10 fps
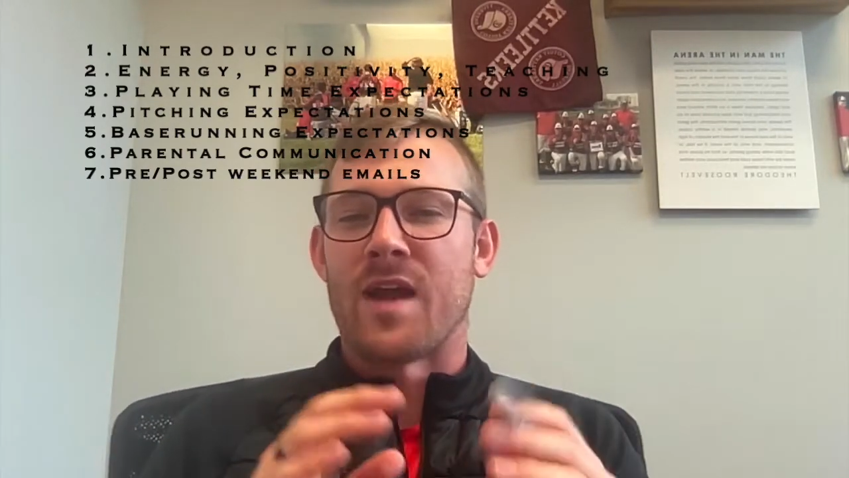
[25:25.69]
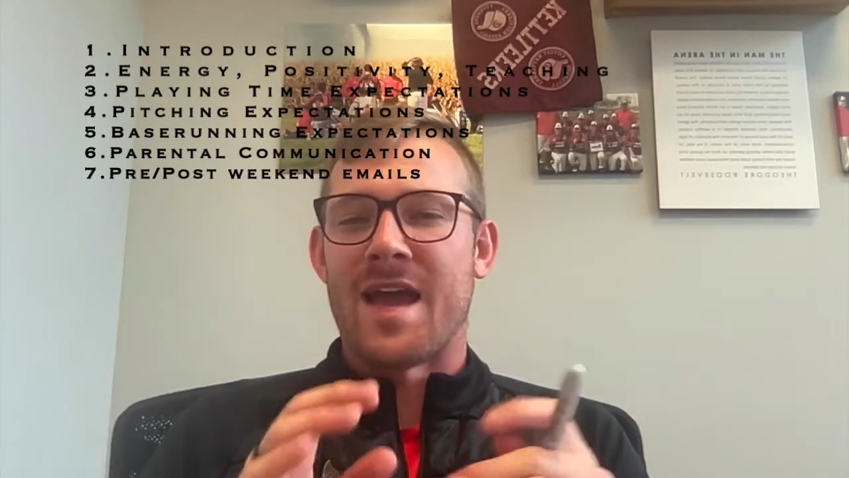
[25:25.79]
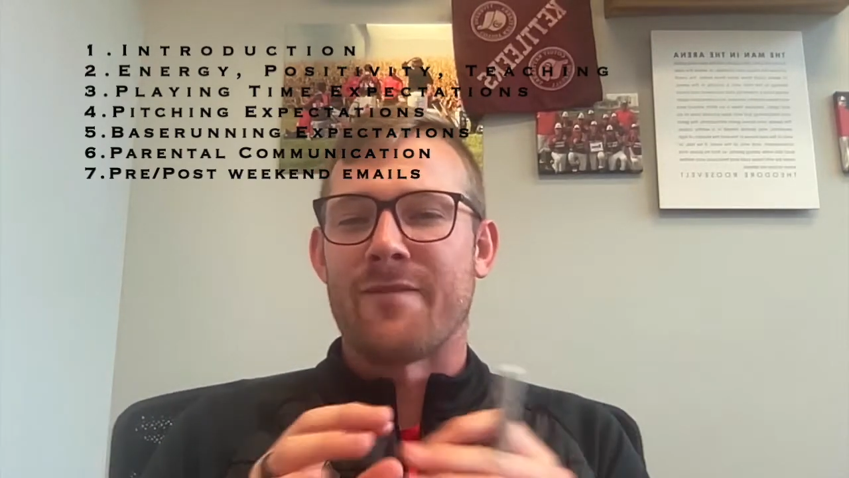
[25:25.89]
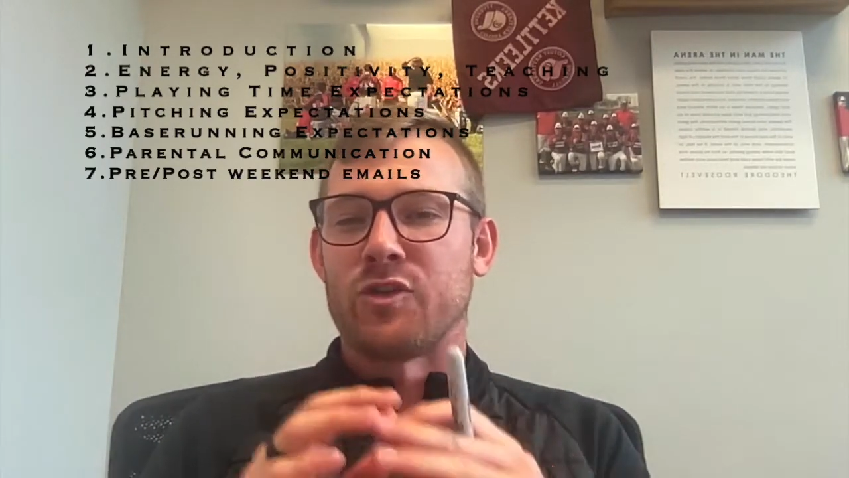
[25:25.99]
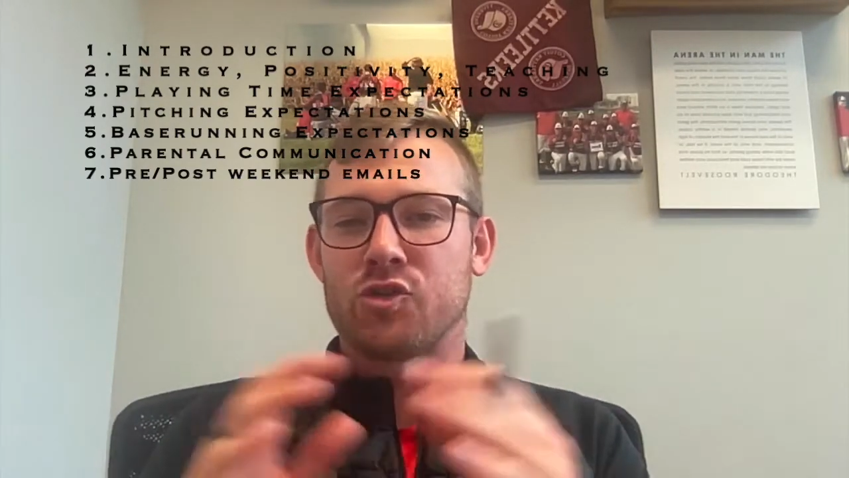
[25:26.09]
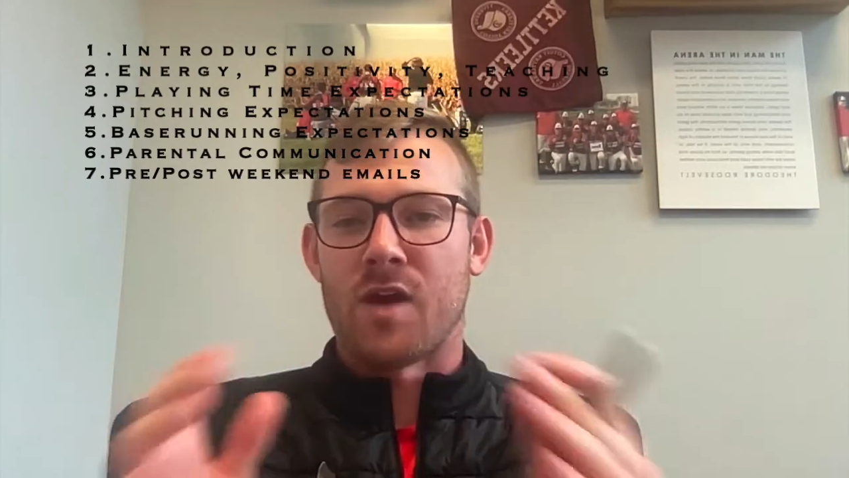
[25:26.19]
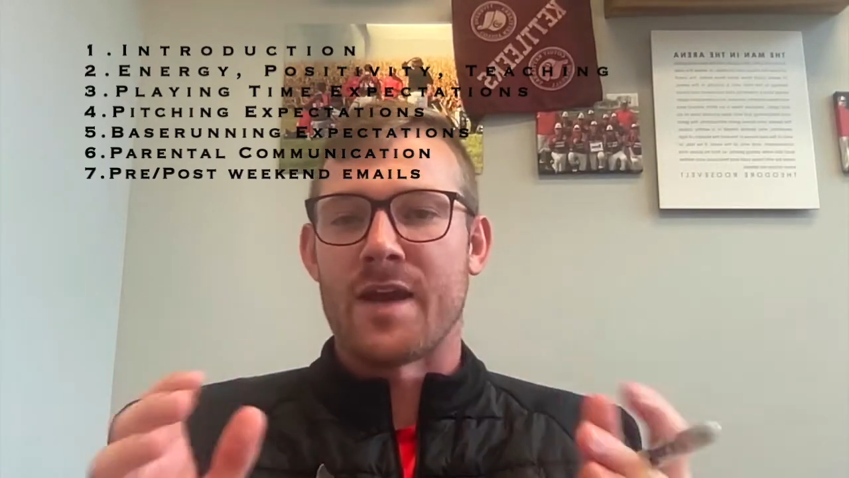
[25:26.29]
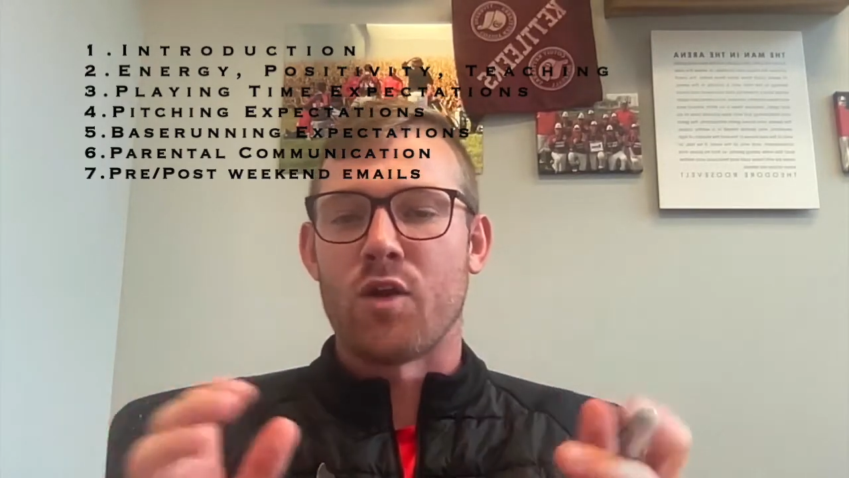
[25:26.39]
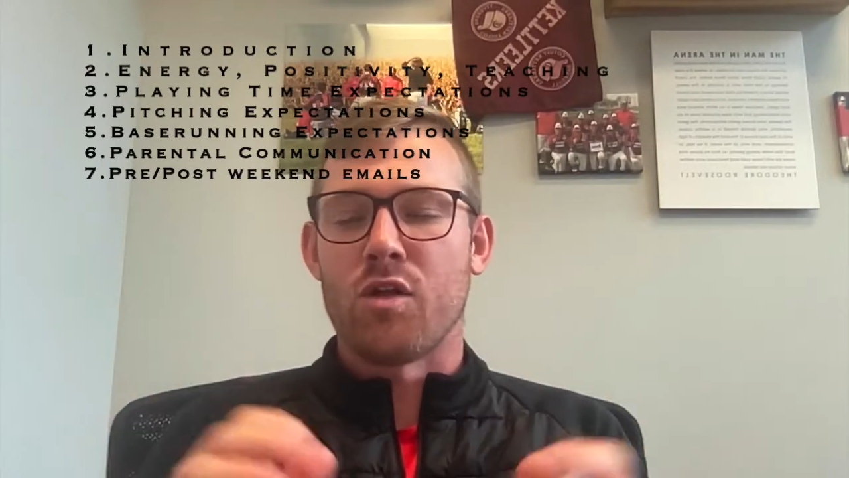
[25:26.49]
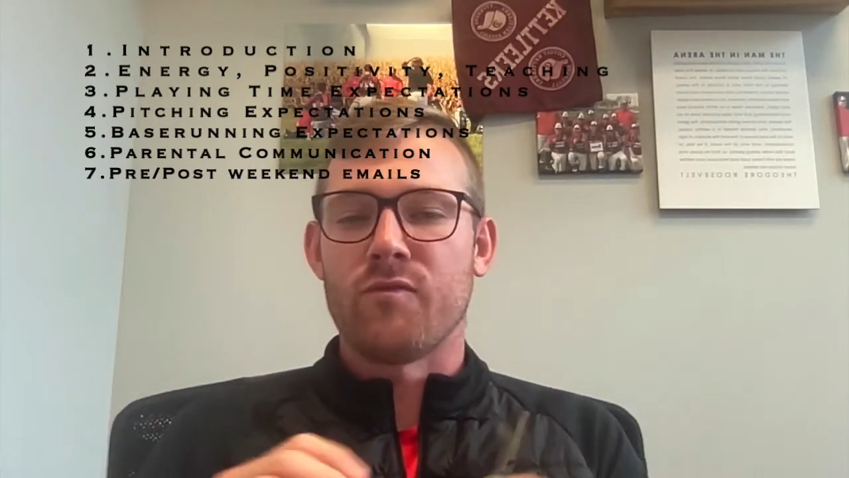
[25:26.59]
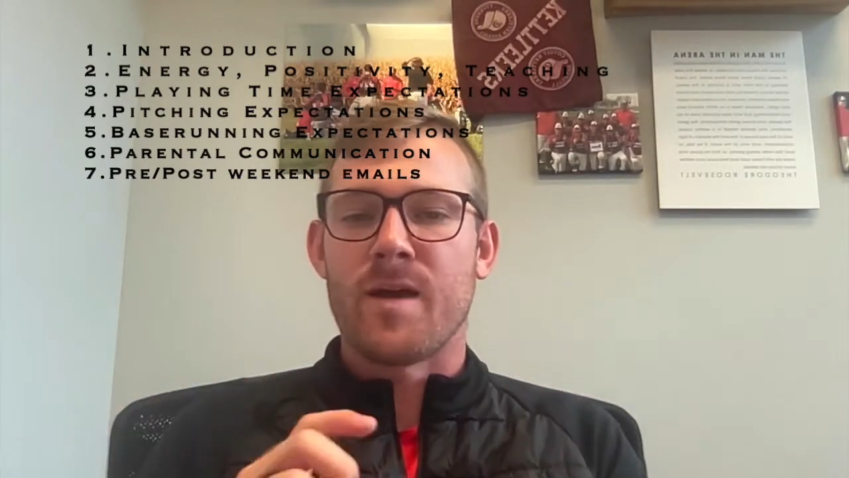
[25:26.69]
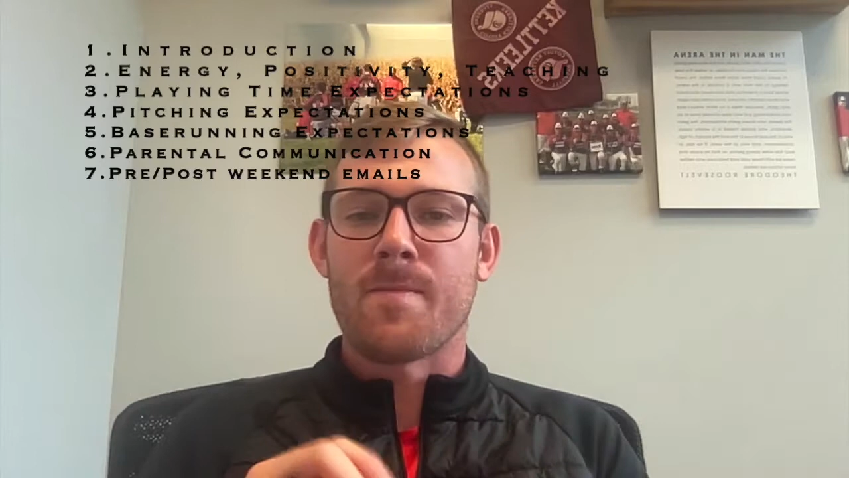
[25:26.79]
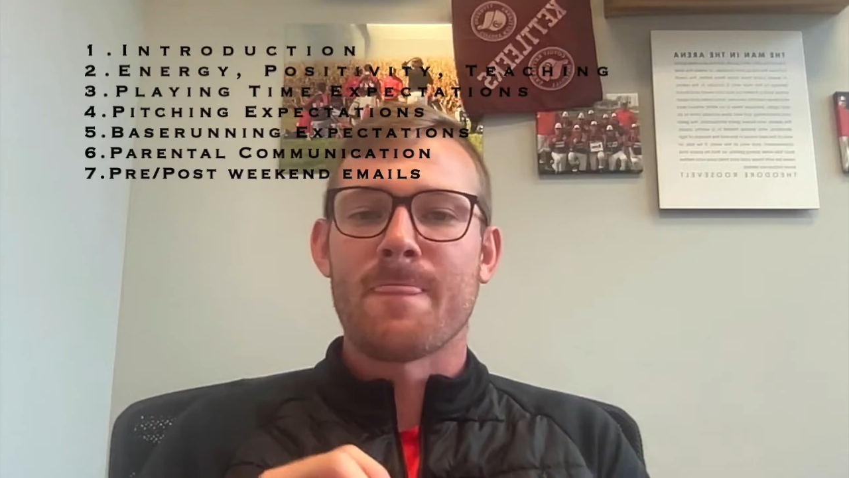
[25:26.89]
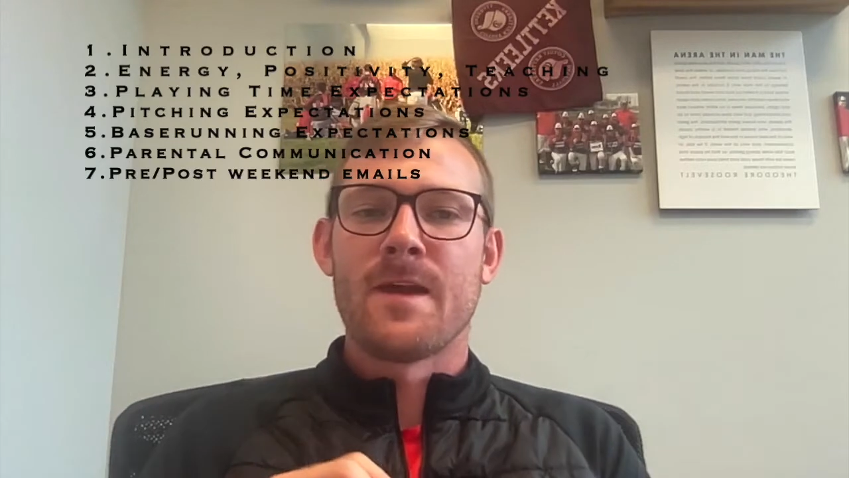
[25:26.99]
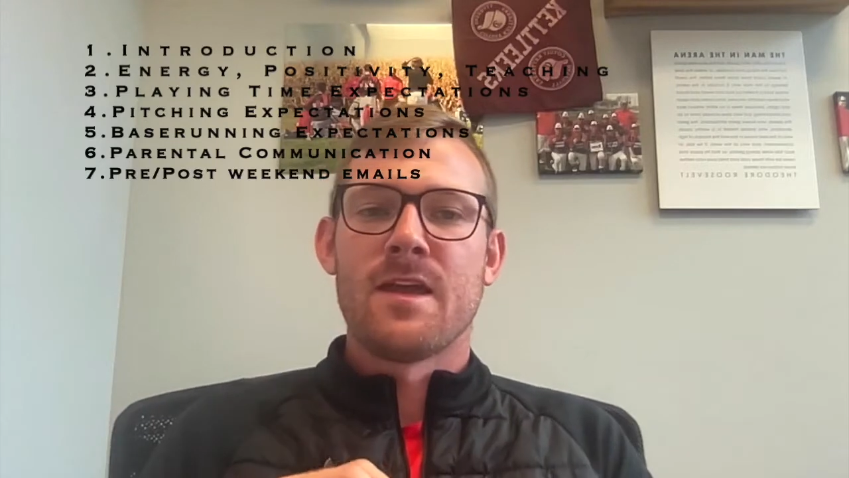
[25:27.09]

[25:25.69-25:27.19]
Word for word: I haven't tried all of them,